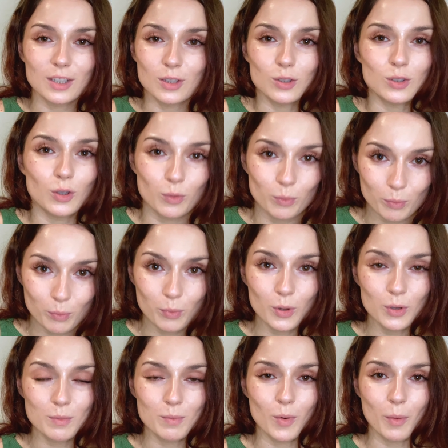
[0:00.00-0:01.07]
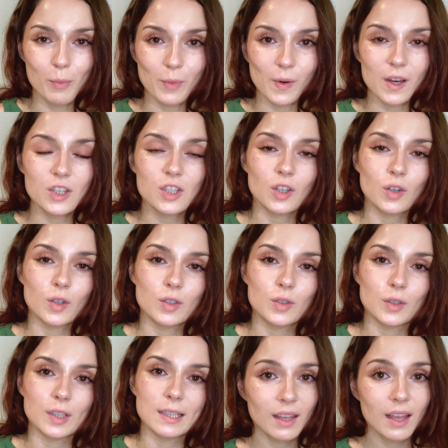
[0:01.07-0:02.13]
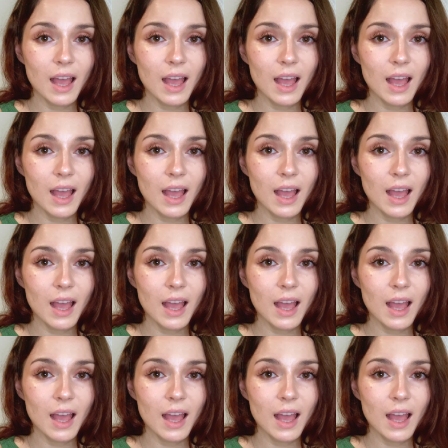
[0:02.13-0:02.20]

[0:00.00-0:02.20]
you don't put more pressure onto it.